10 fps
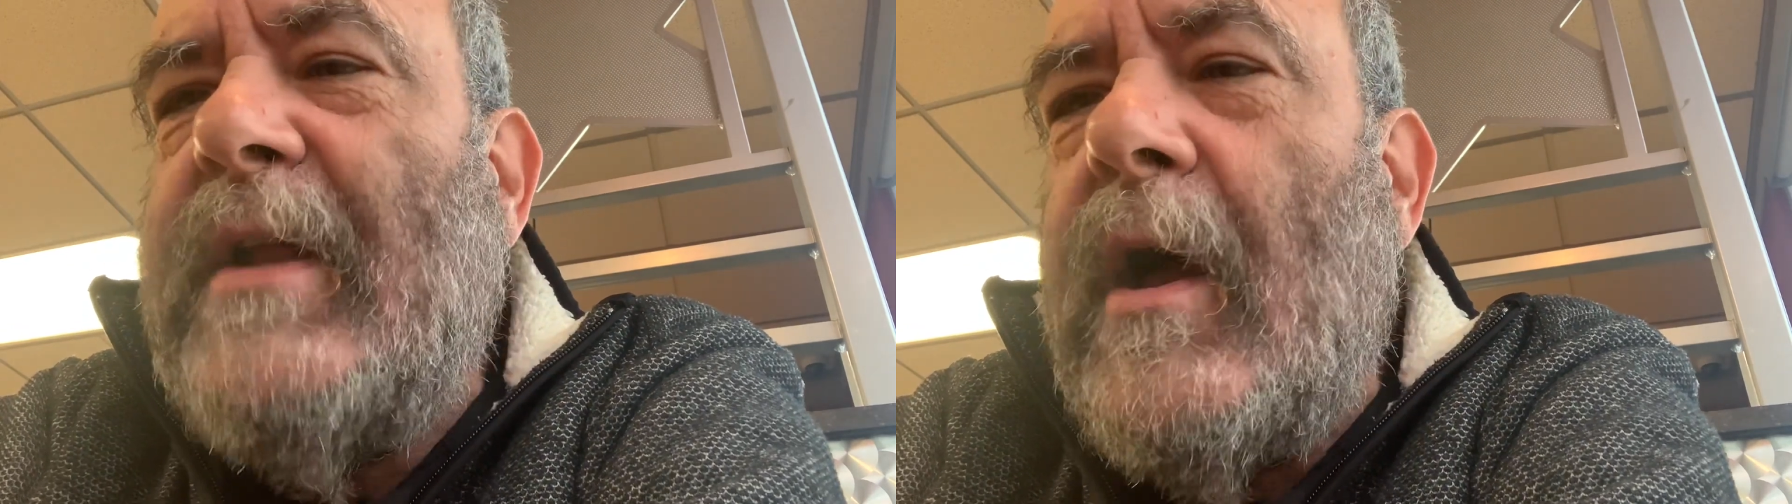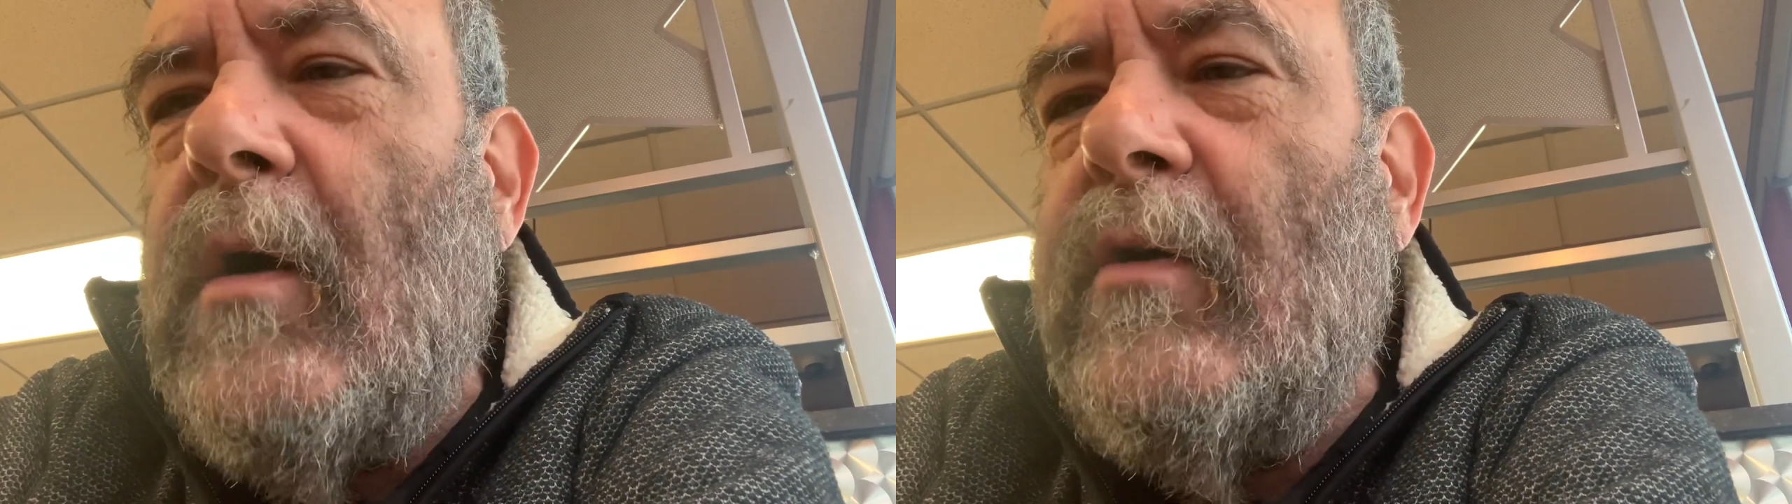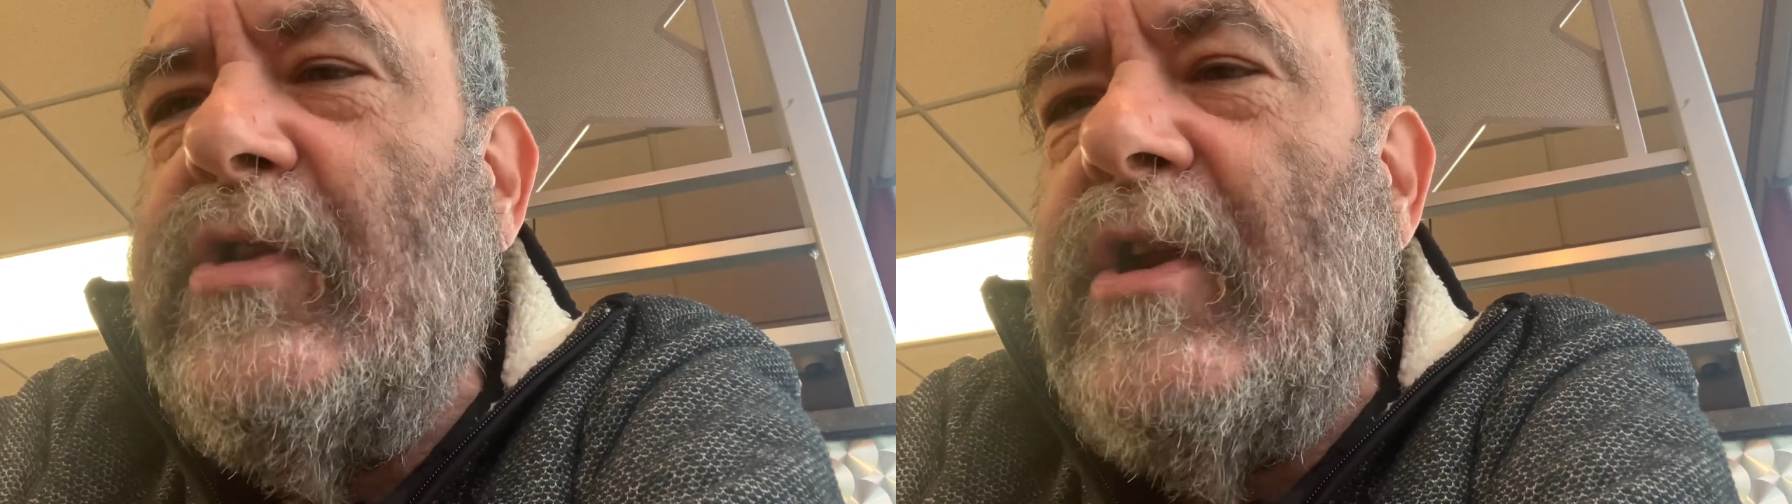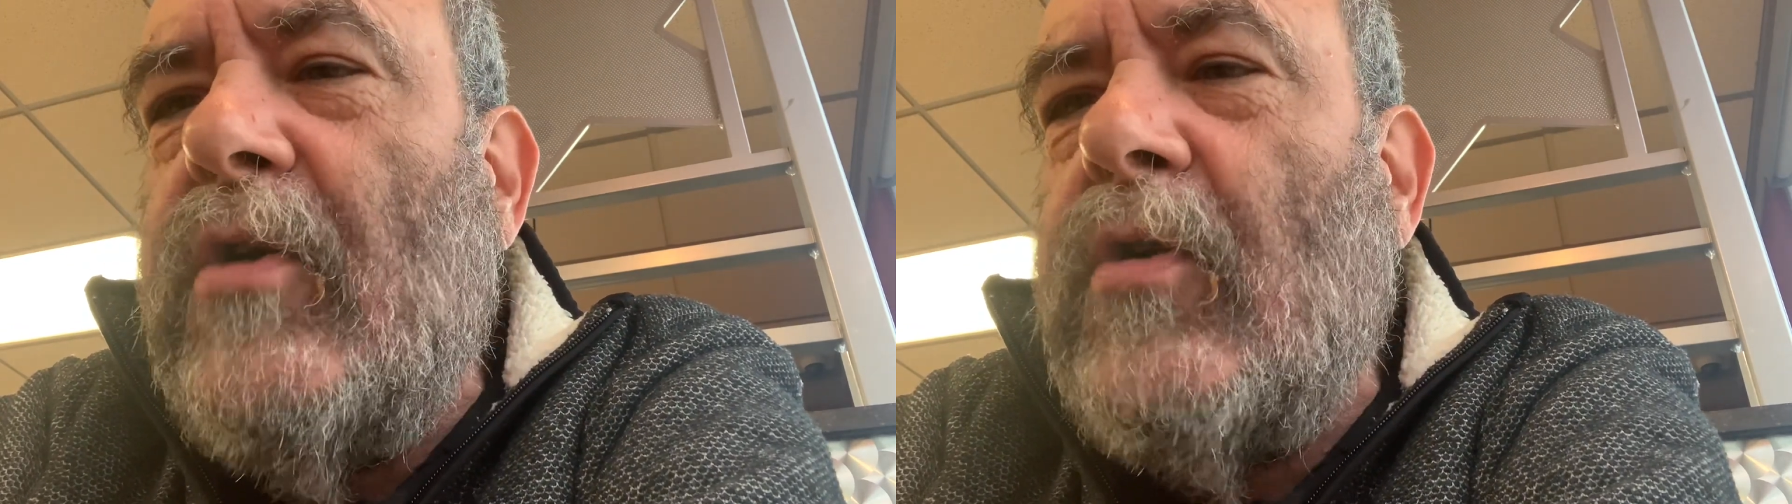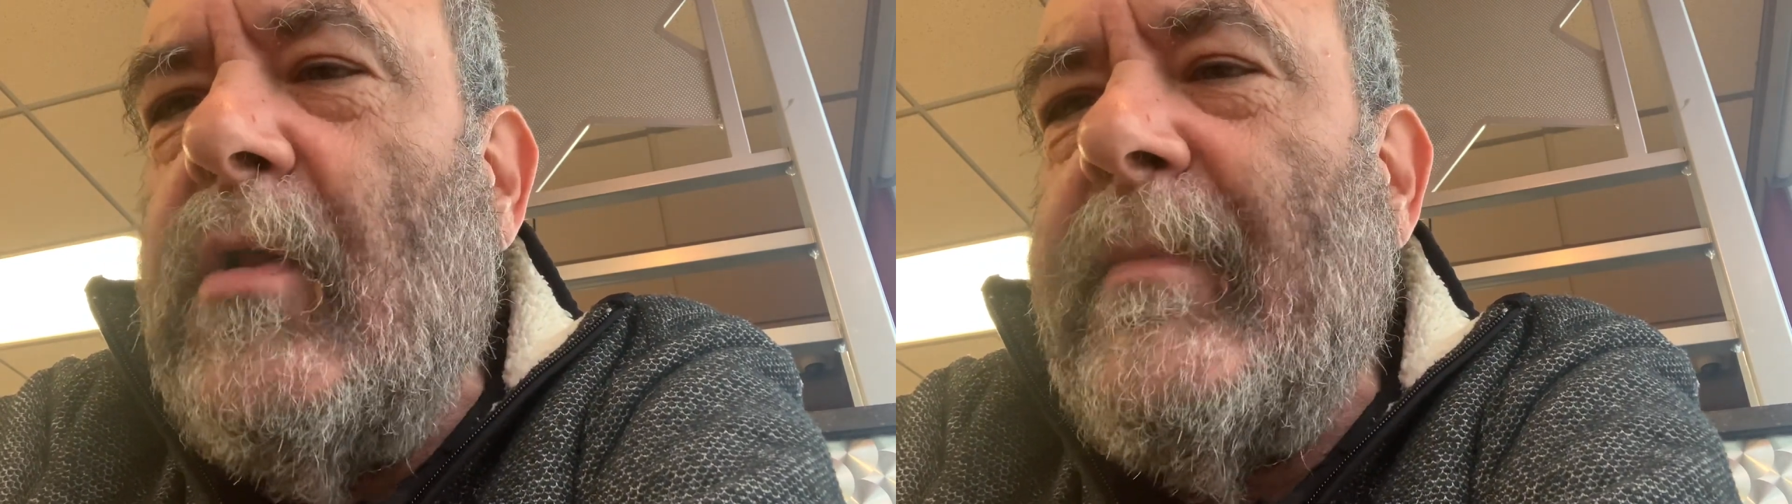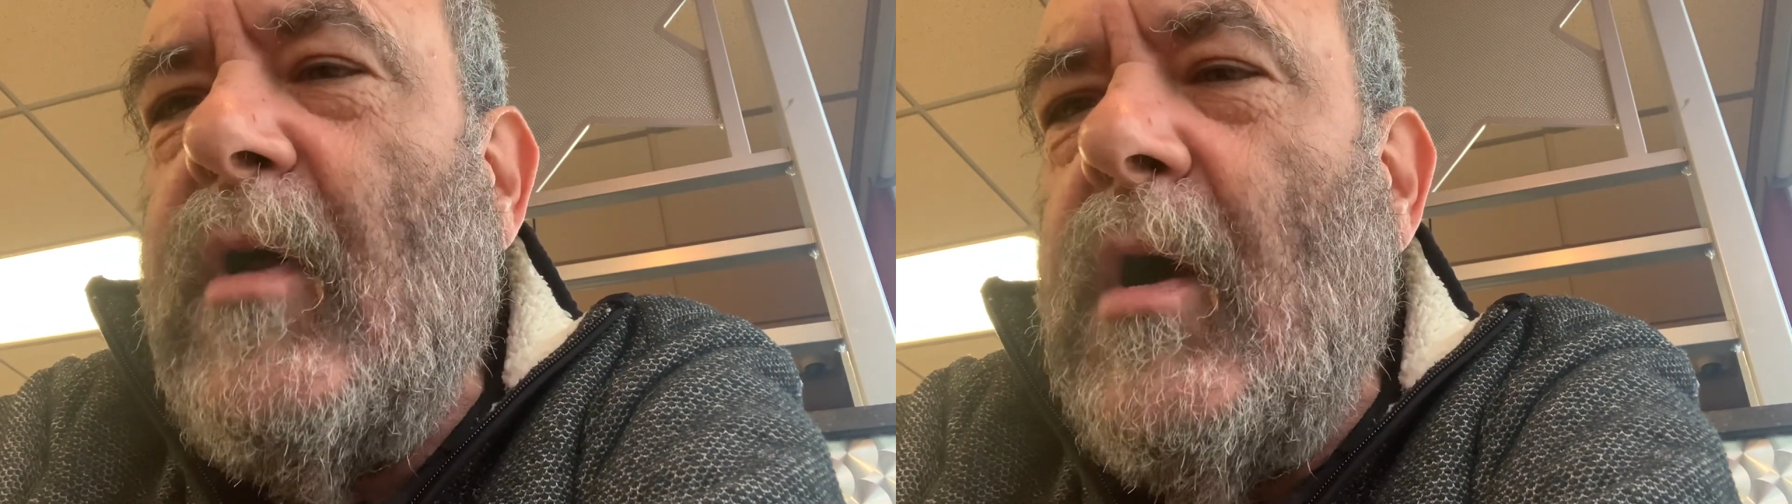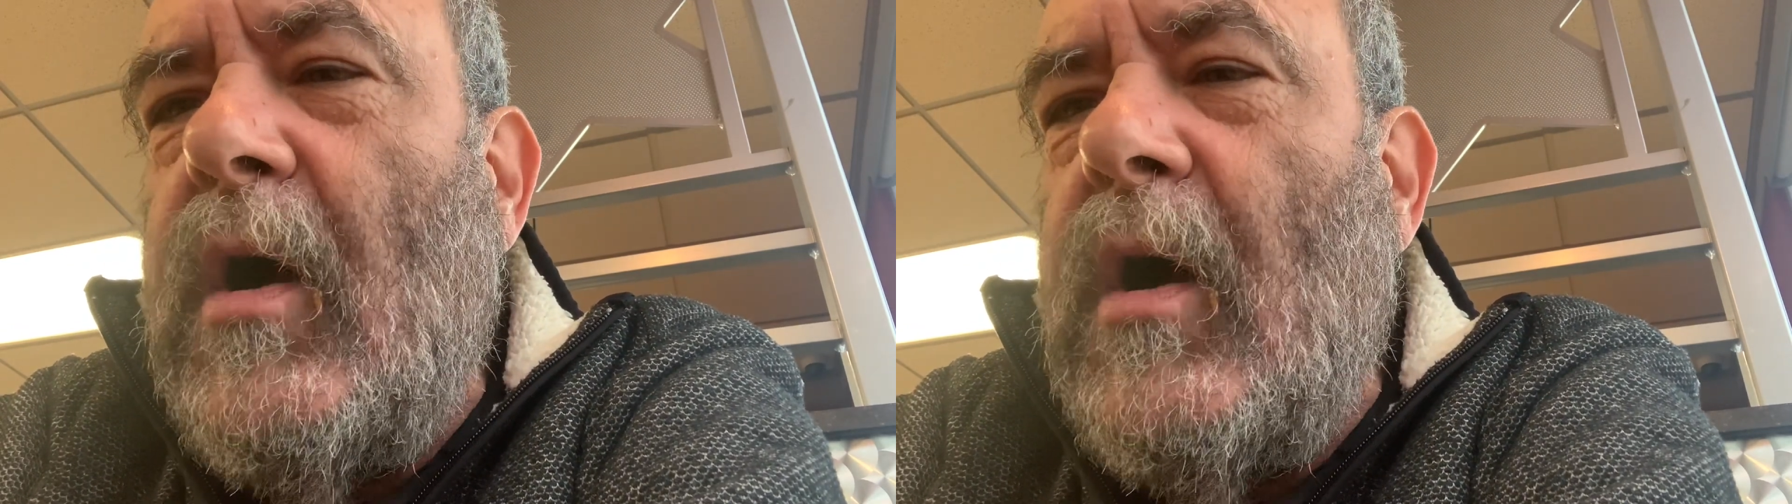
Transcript: down, Deno told him,